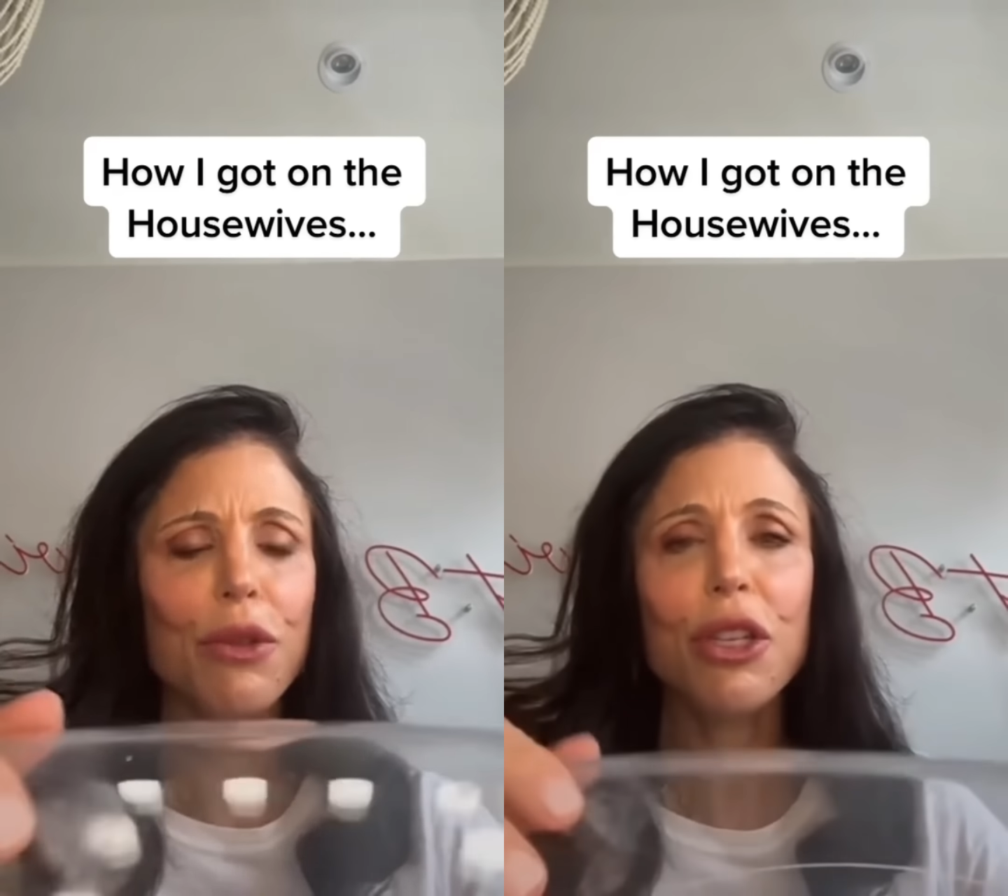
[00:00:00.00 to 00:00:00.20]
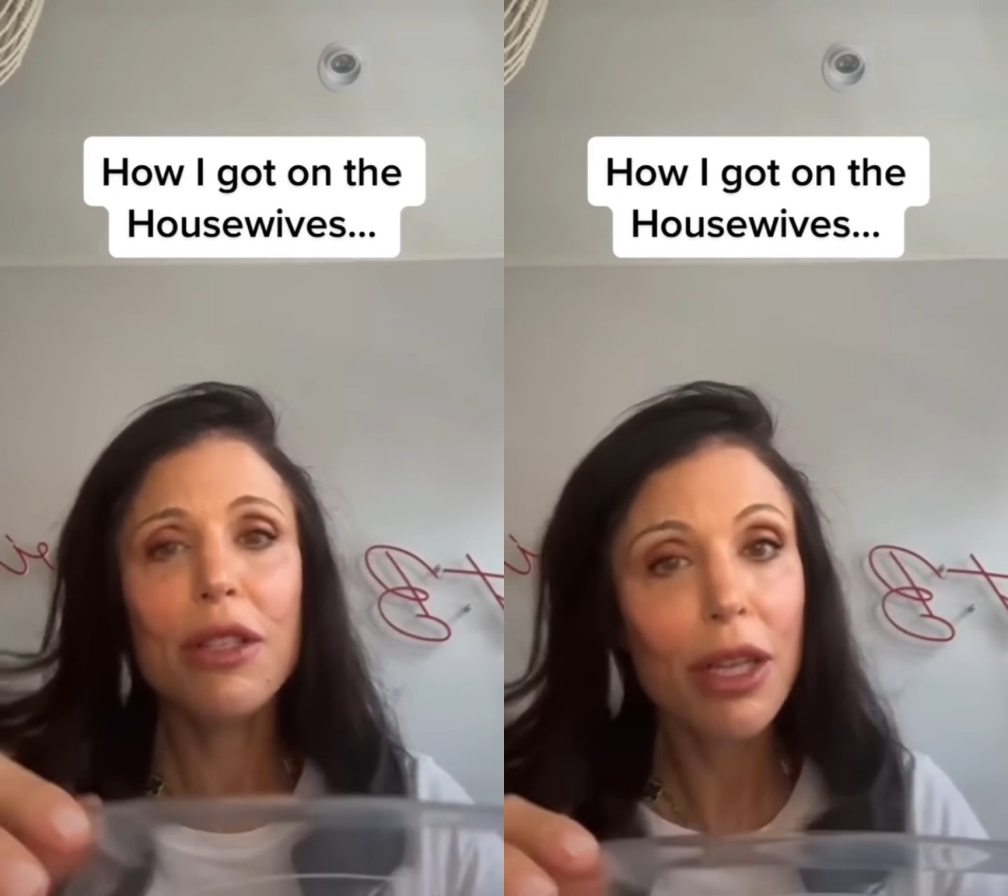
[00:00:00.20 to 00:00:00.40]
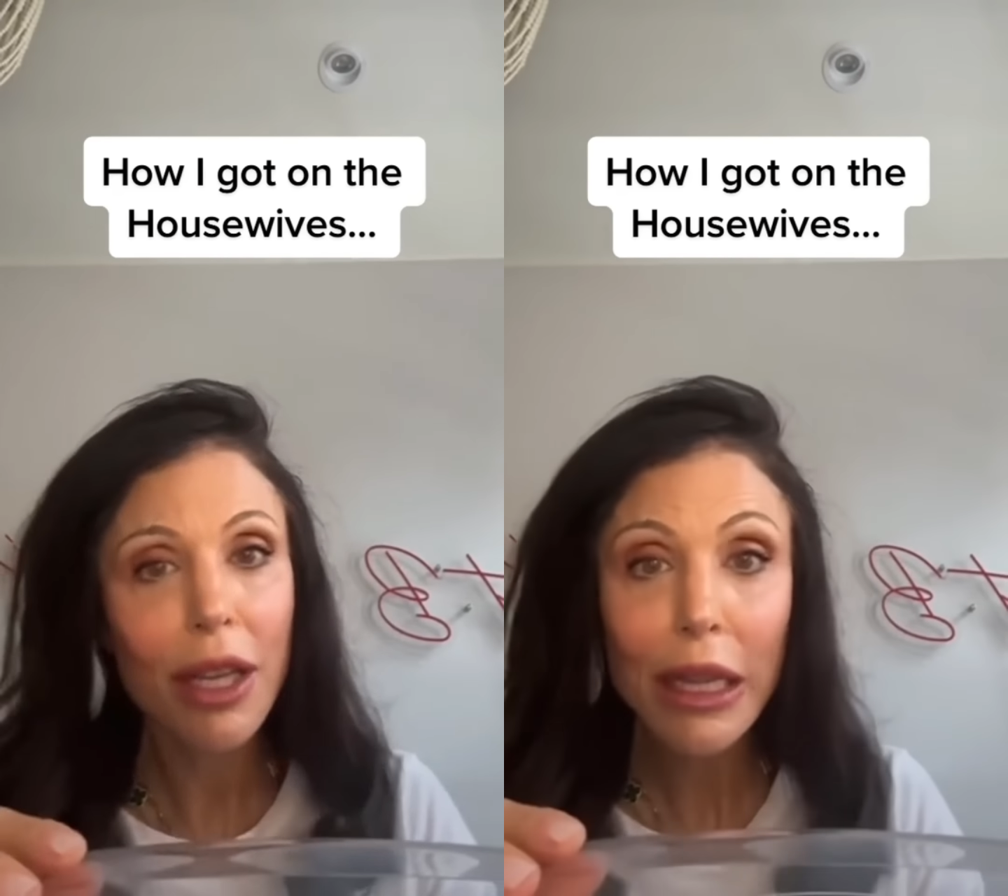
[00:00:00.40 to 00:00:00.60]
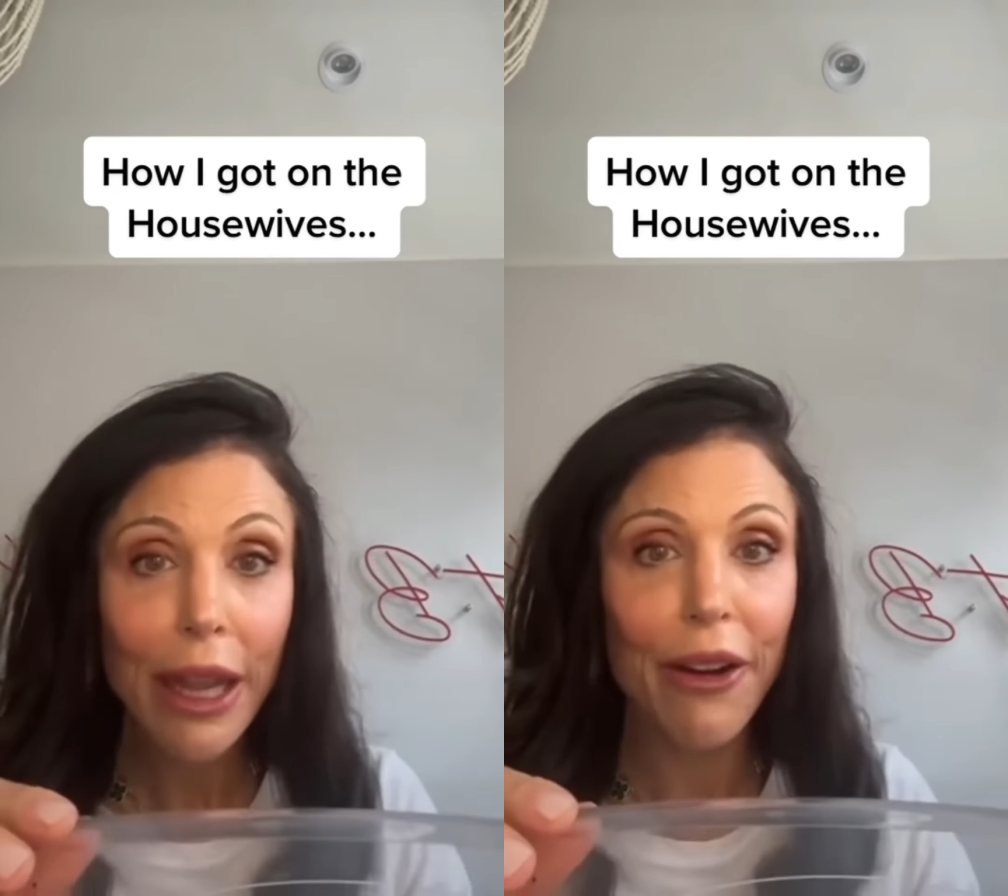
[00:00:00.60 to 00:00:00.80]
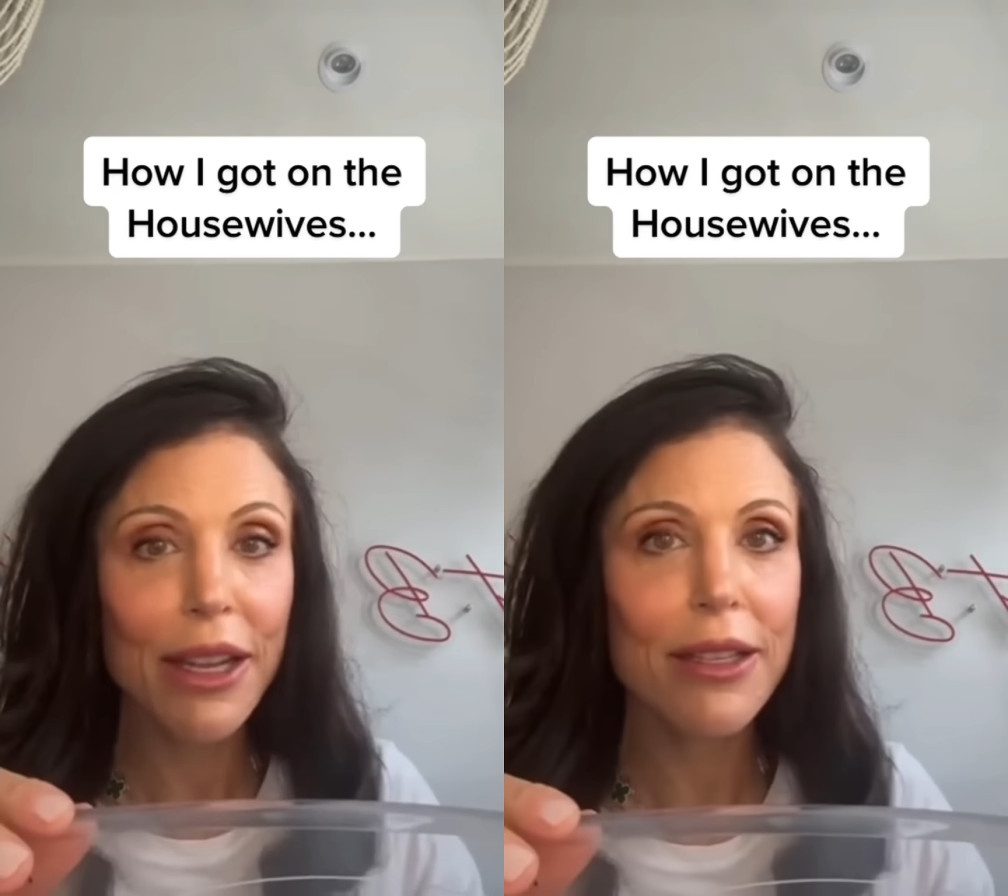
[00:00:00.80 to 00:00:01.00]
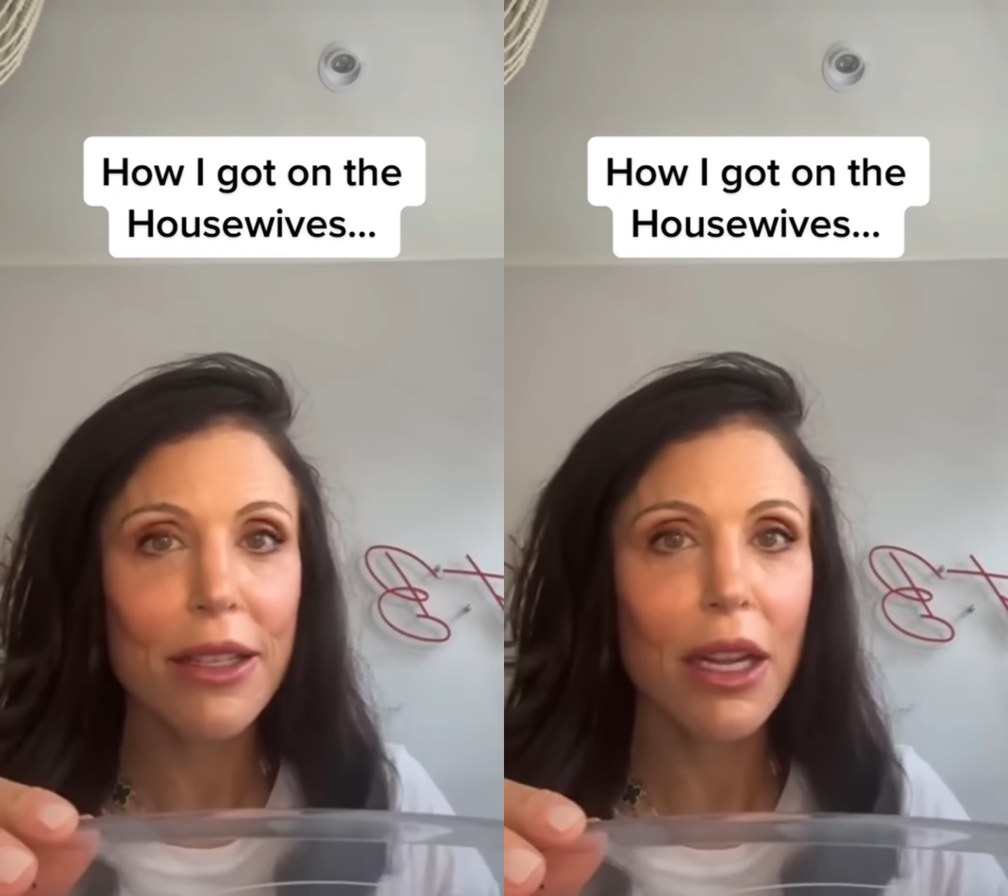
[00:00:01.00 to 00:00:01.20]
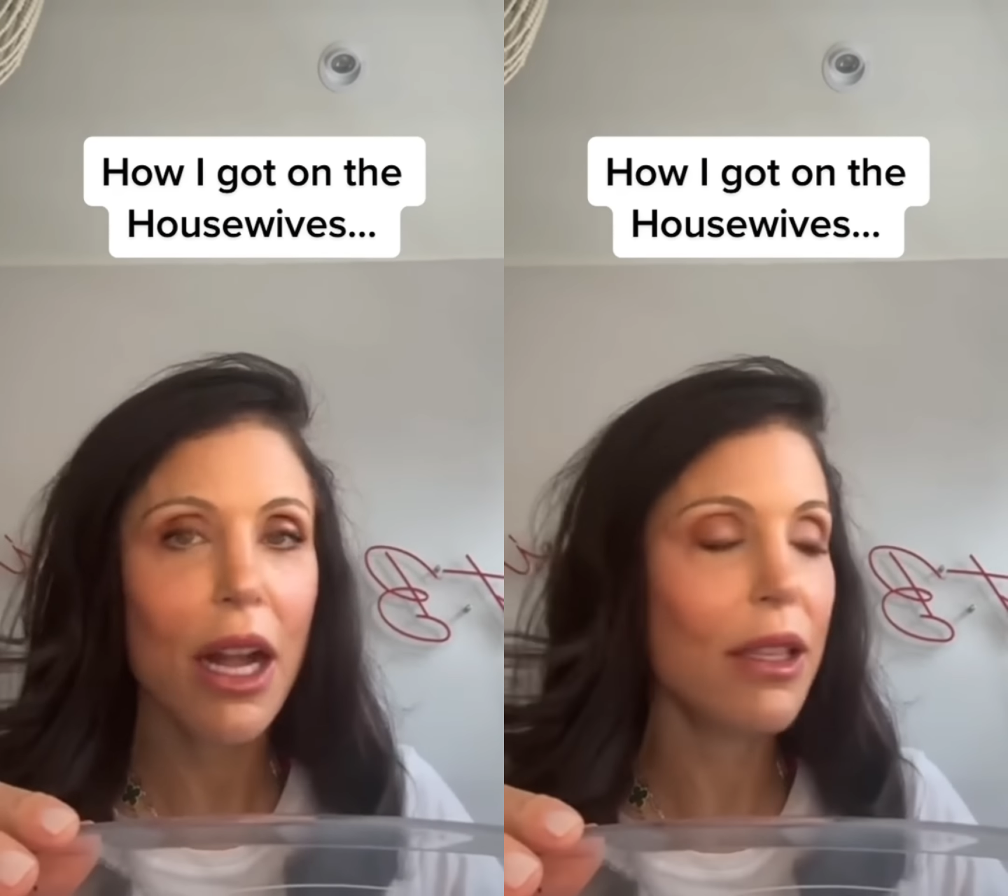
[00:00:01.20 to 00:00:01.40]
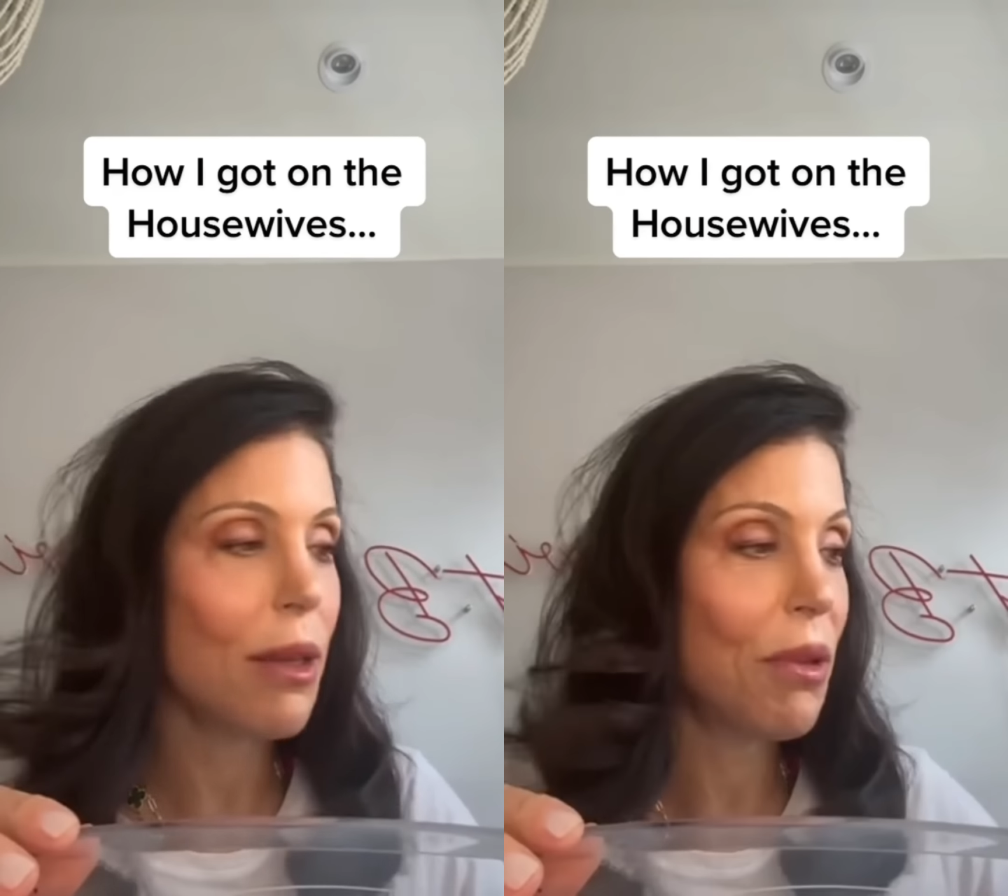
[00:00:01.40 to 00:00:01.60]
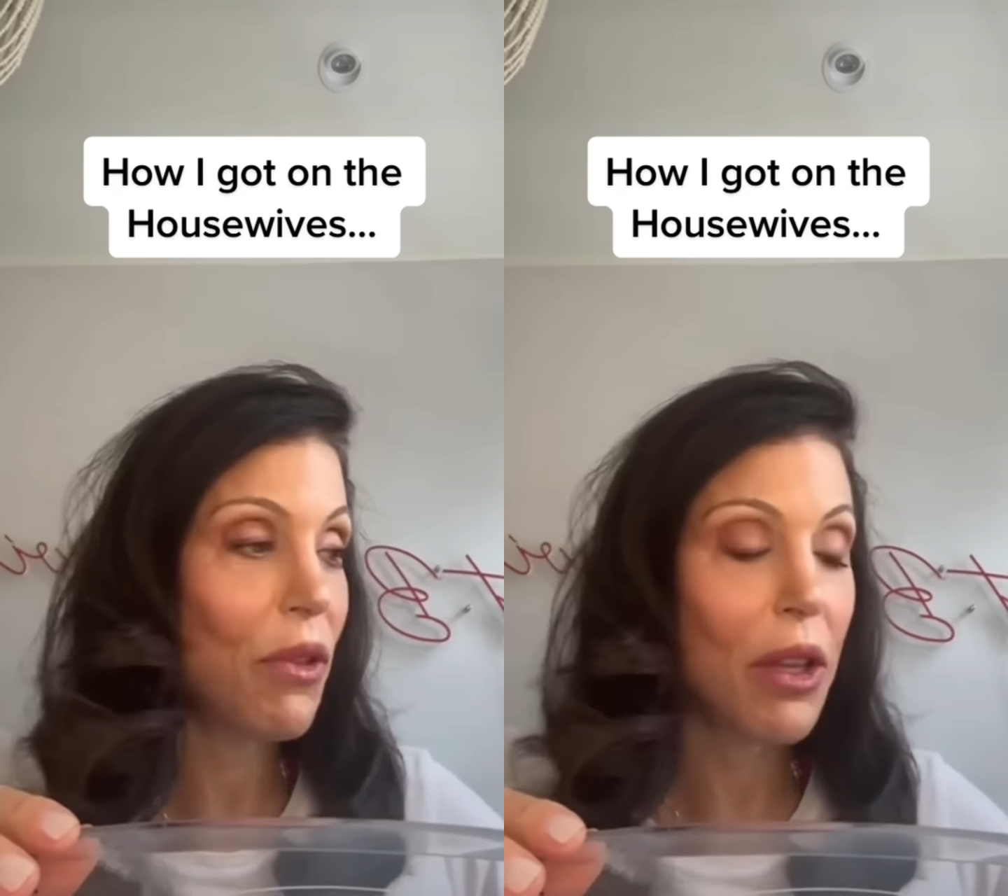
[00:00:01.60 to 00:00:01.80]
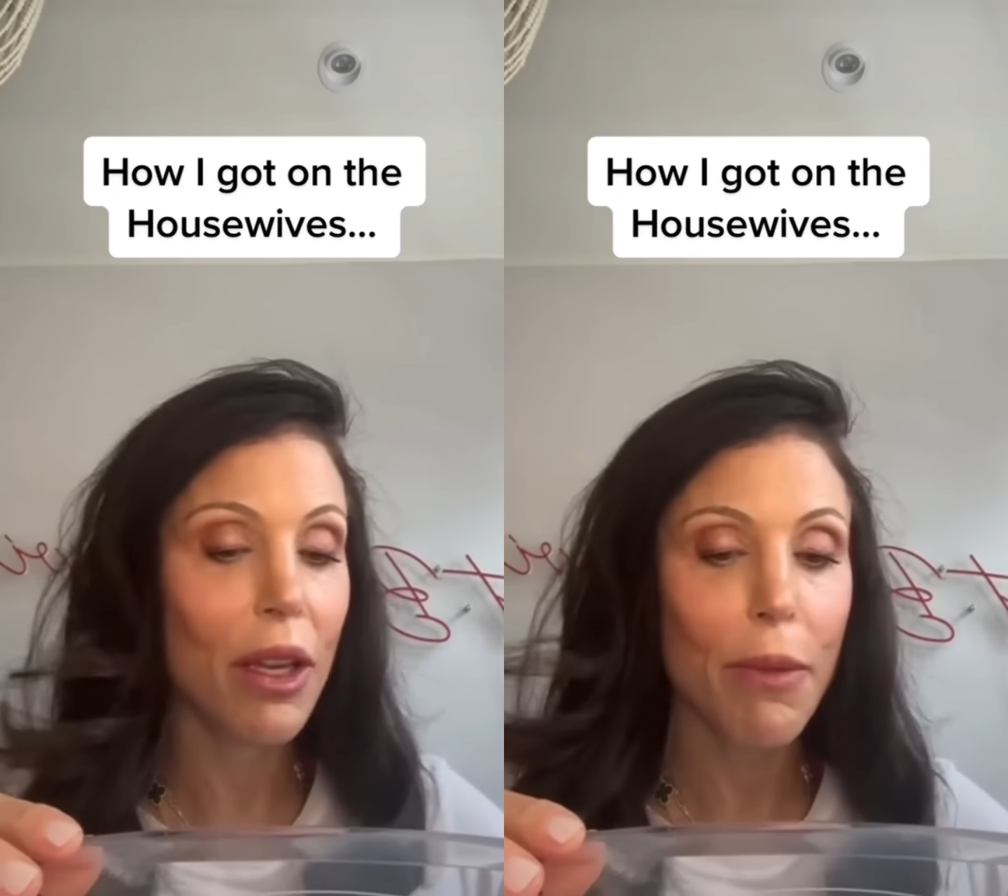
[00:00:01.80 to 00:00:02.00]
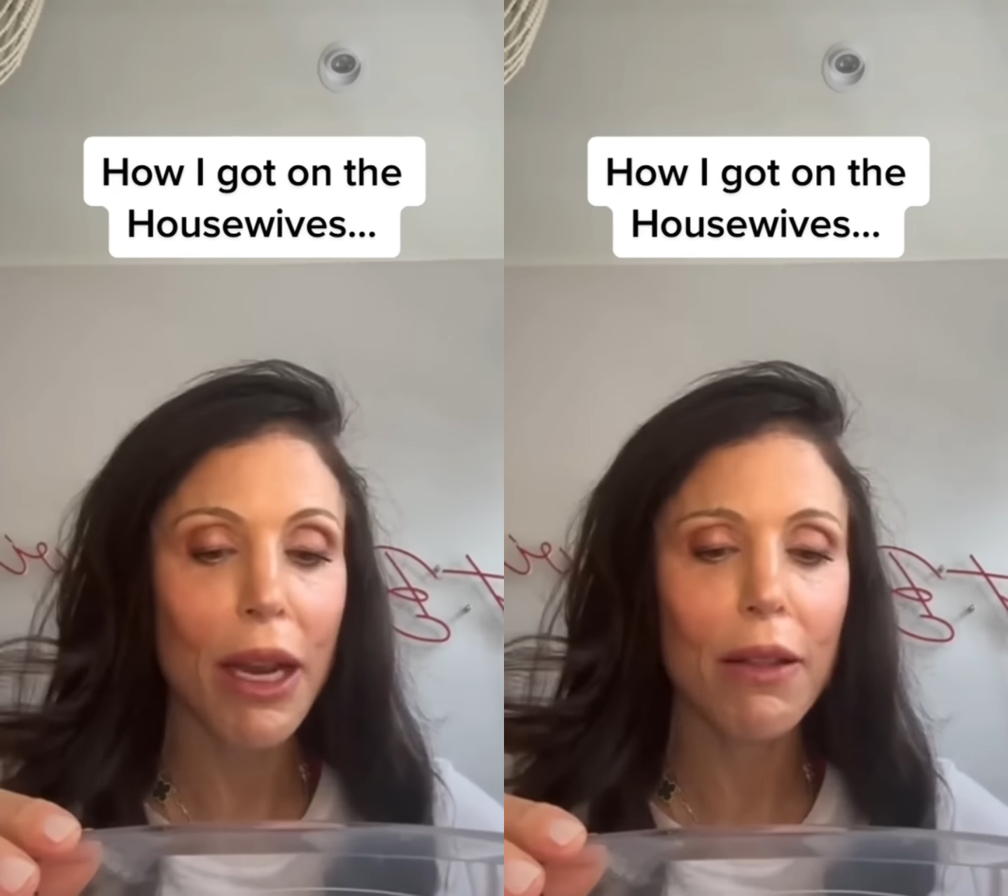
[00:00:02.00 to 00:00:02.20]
which is hilarious as a concept if you think about it.